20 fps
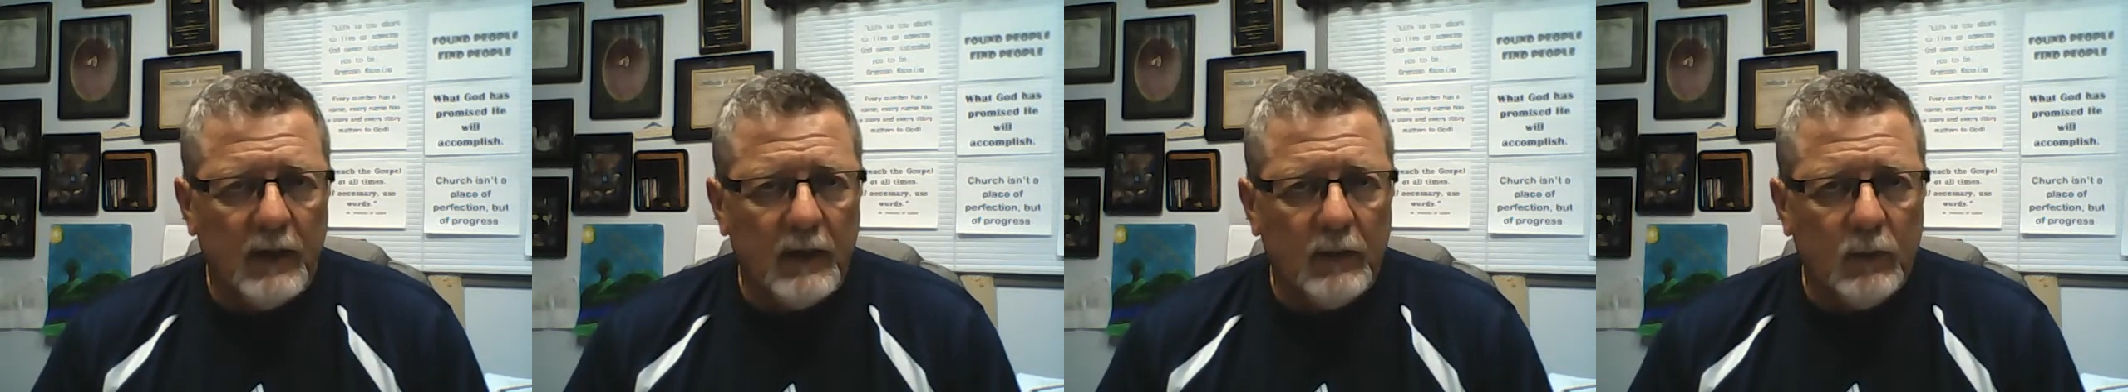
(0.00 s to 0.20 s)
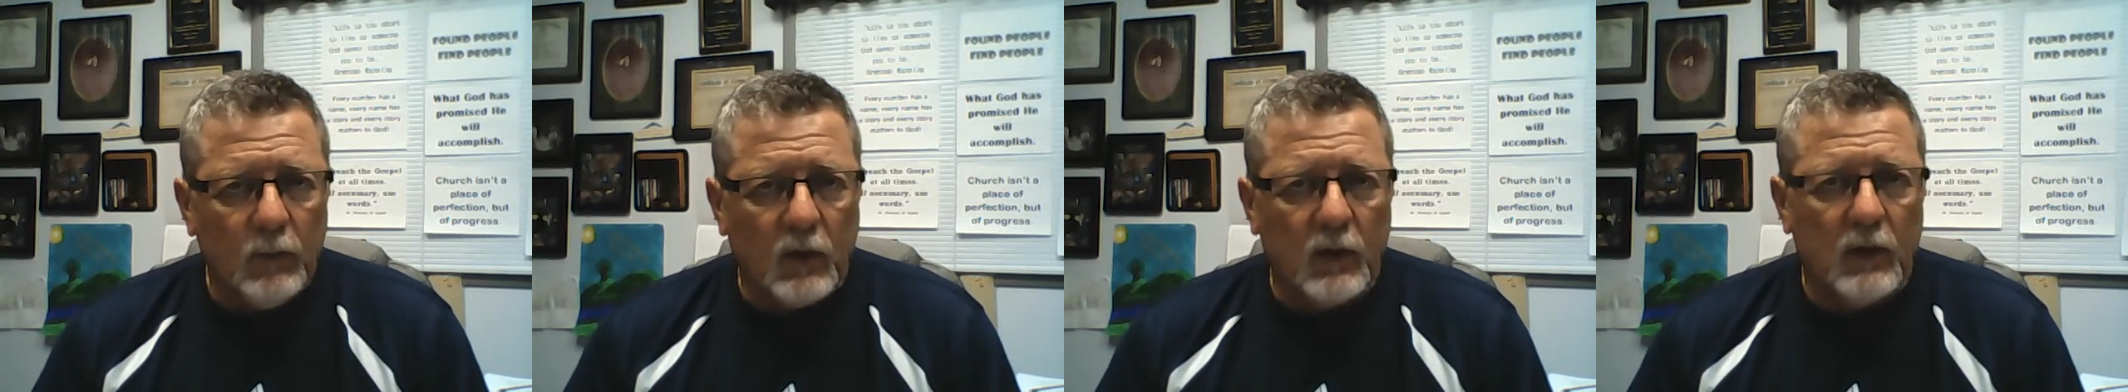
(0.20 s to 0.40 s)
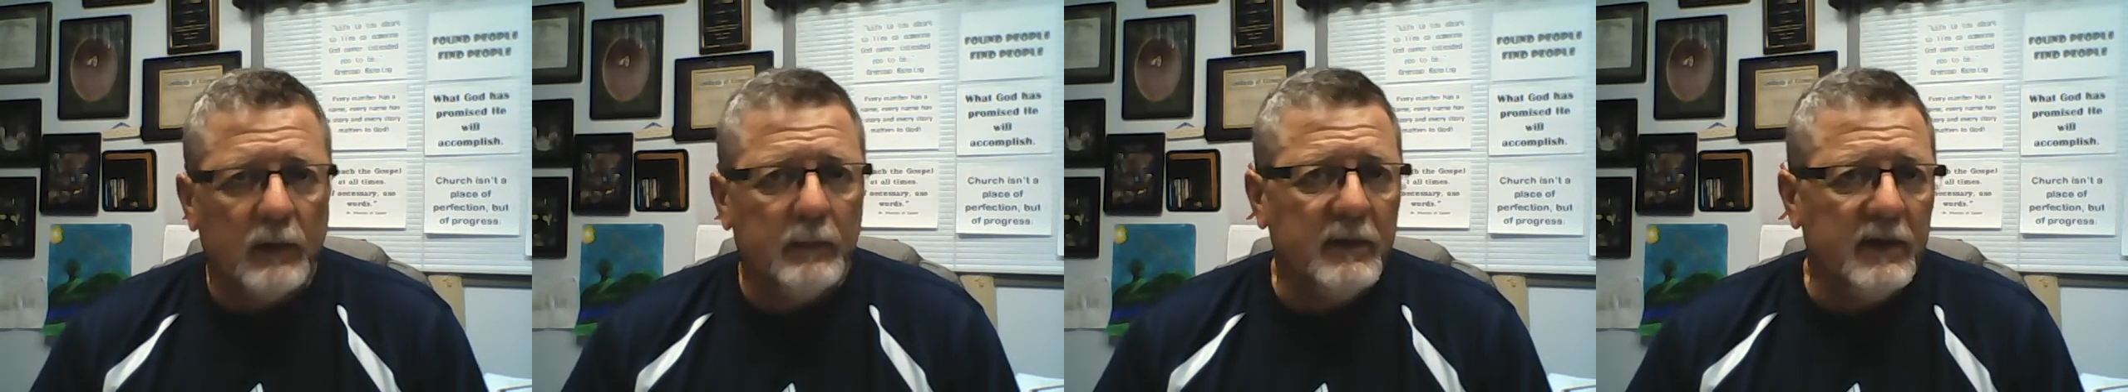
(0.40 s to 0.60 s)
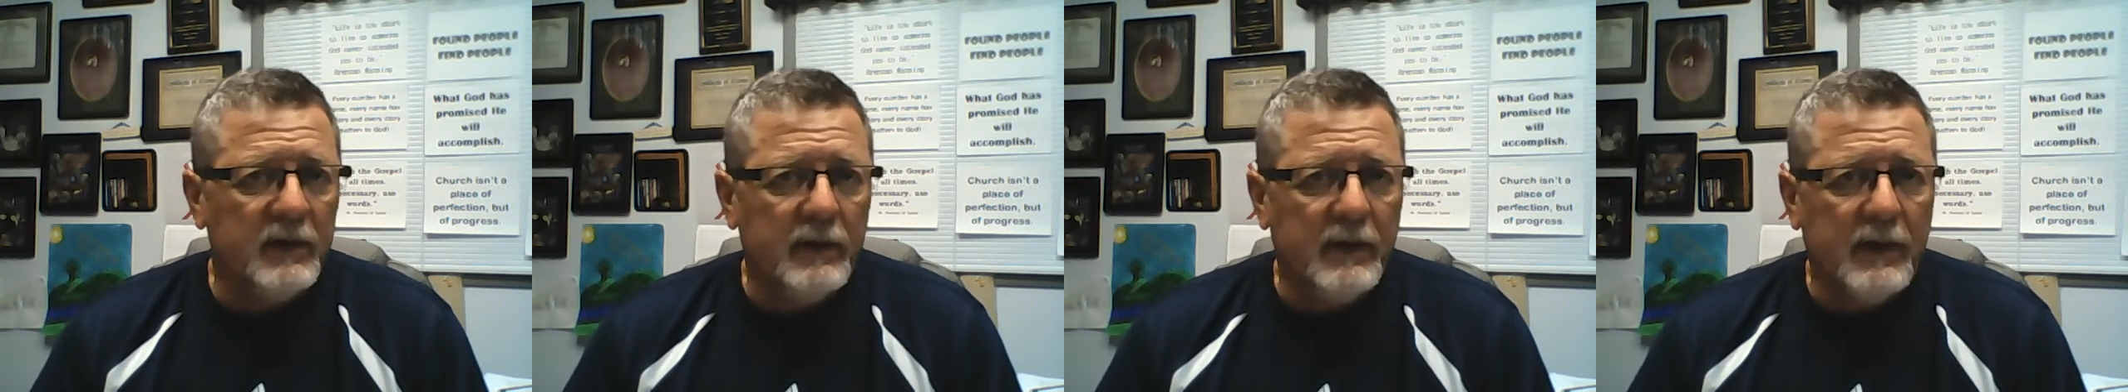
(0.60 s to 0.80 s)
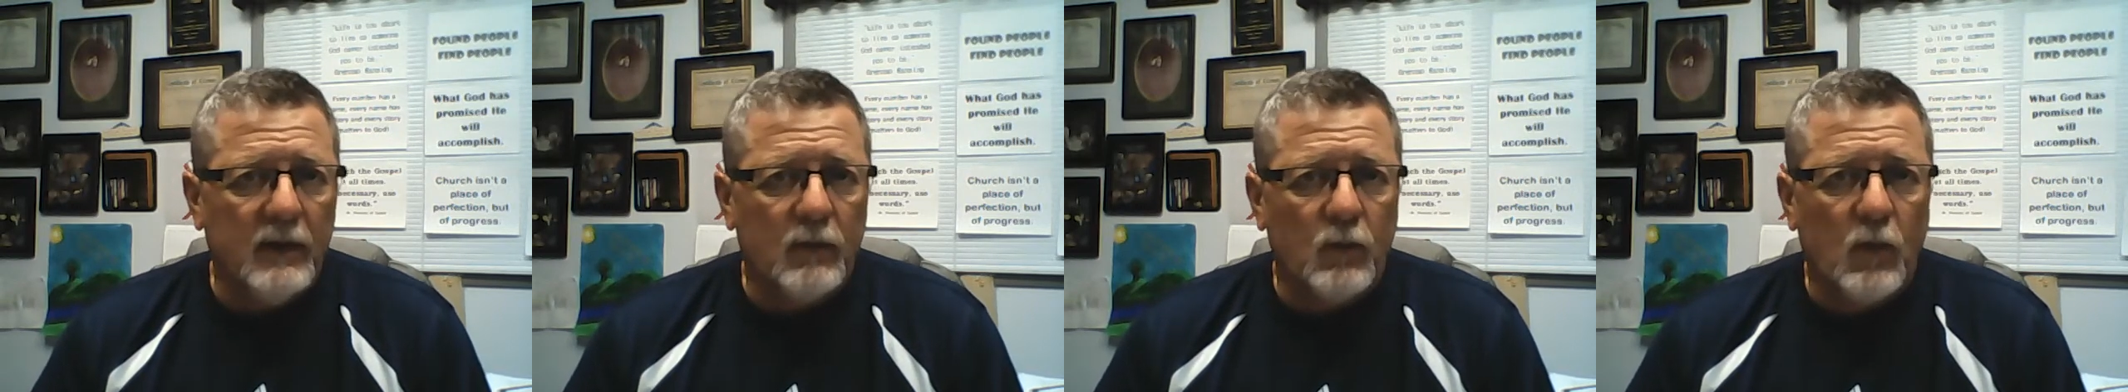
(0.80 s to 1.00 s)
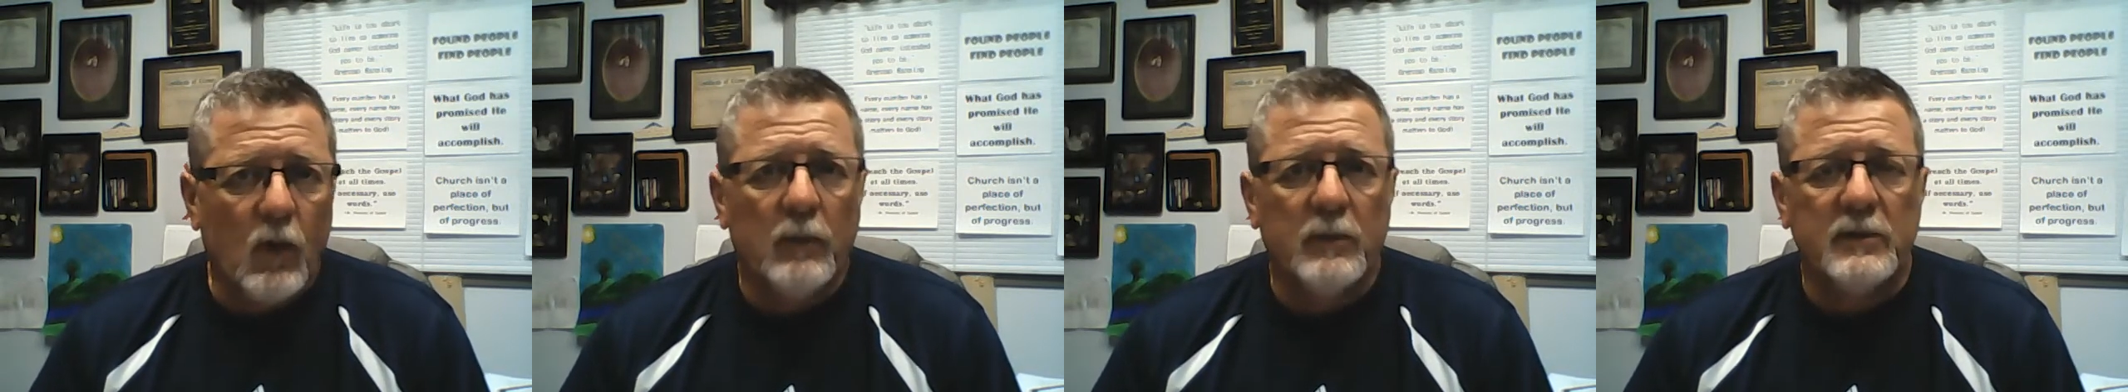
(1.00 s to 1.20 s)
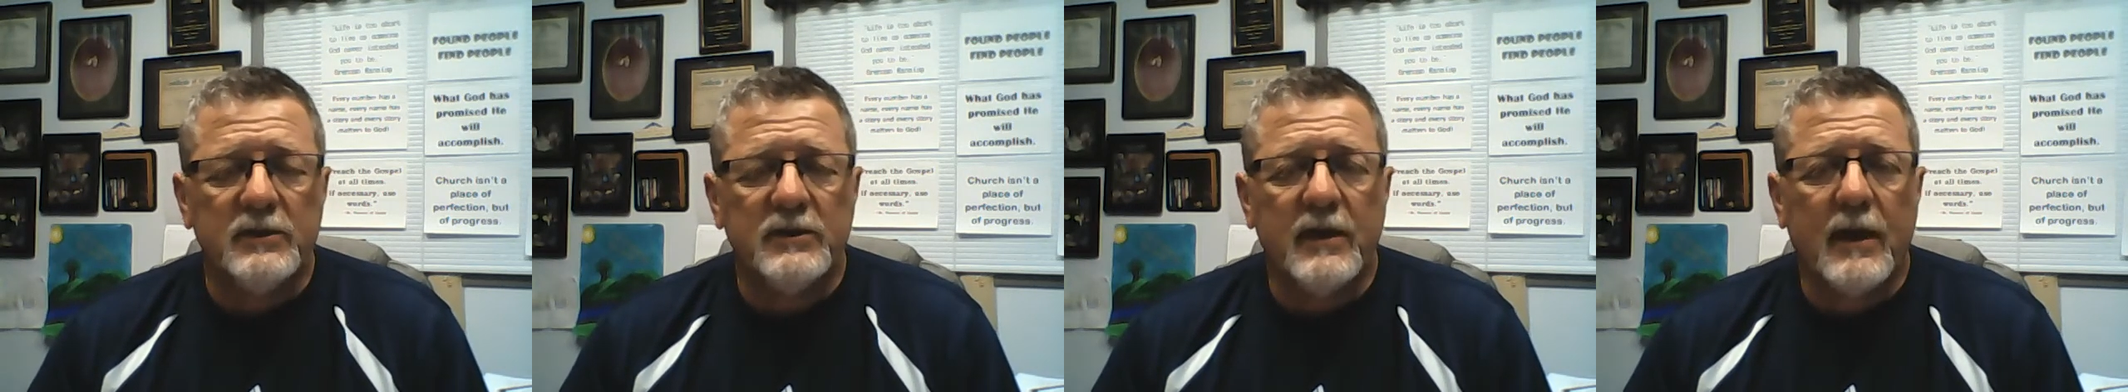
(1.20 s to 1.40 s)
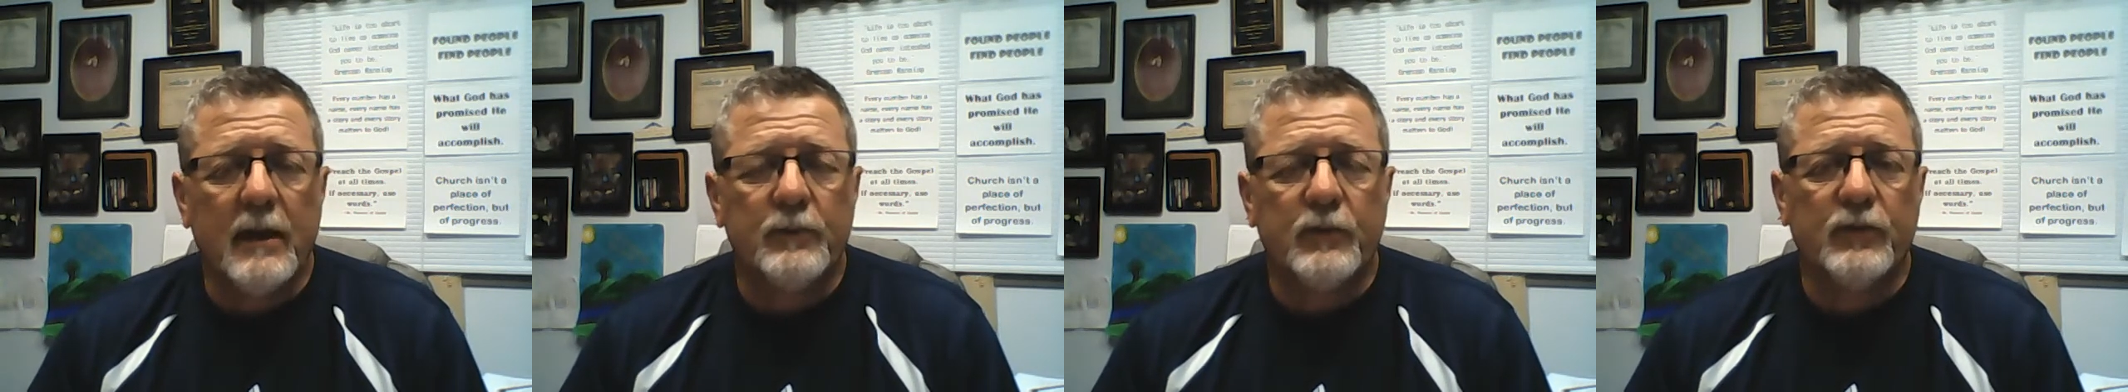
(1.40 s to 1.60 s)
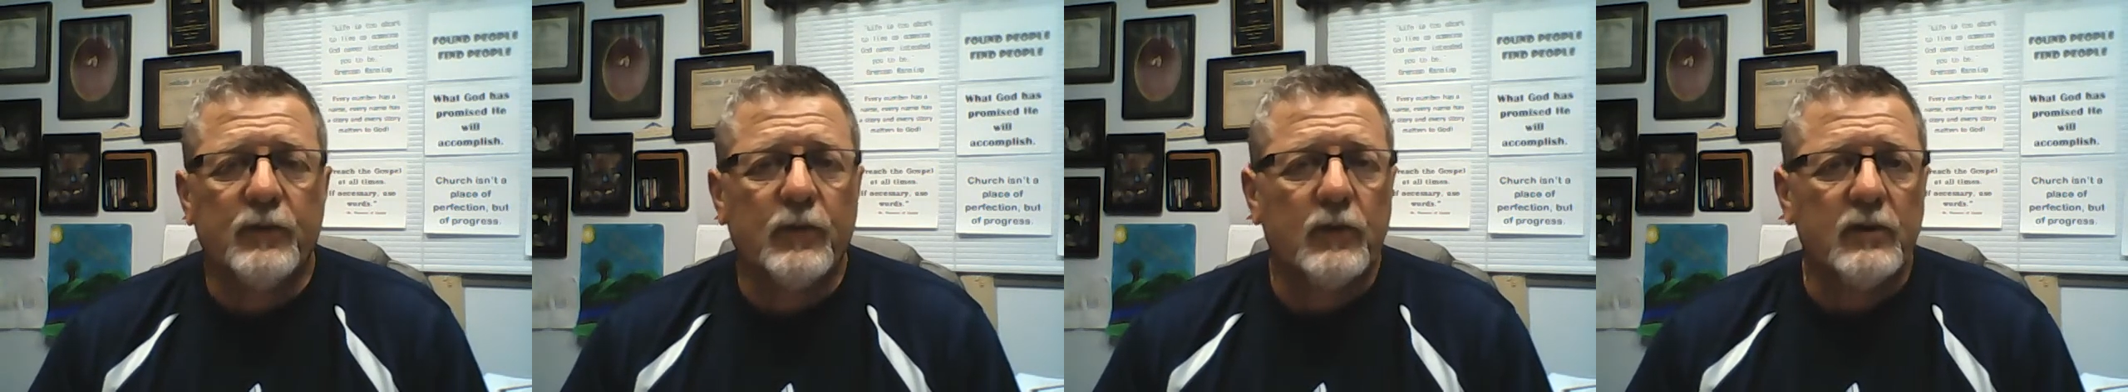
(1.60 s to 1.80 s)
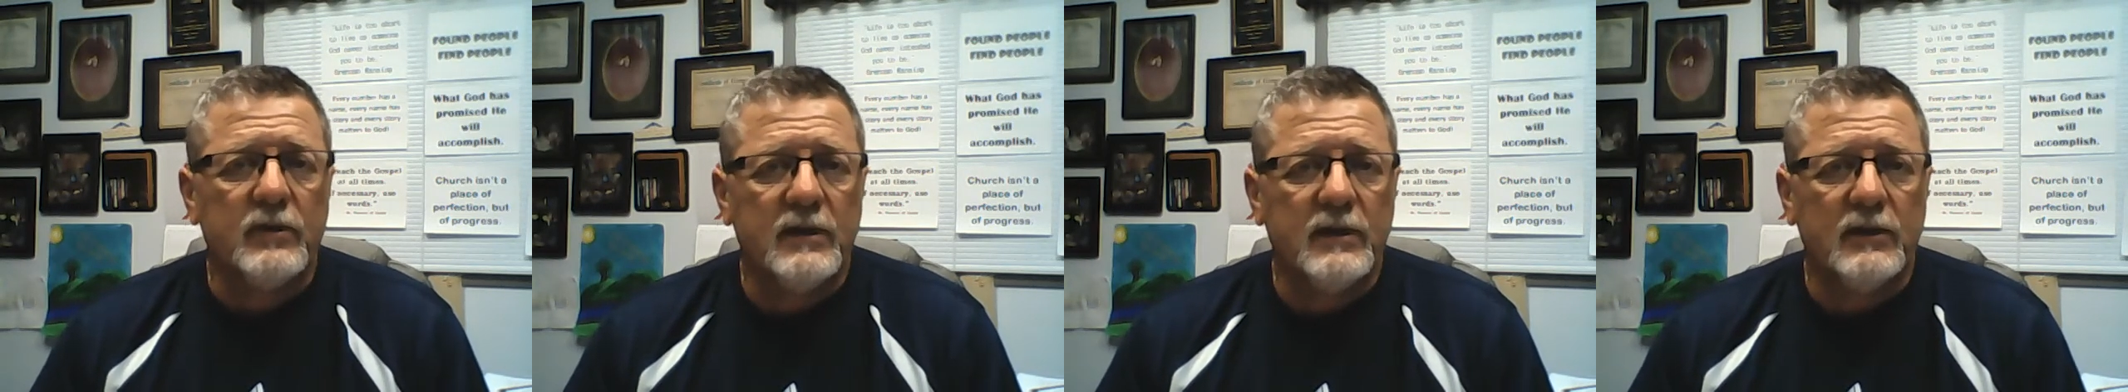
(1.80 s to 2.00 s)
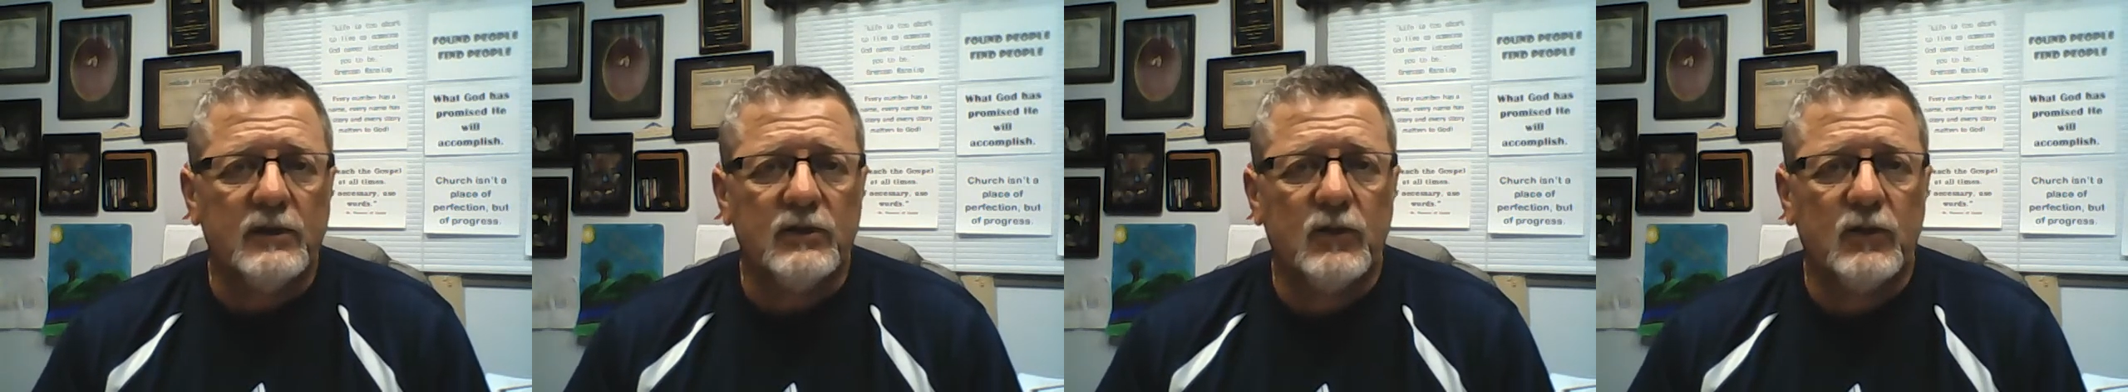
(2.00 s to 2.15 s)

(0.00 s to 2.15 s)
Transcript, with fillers: we're going to be in Romans chapter 13,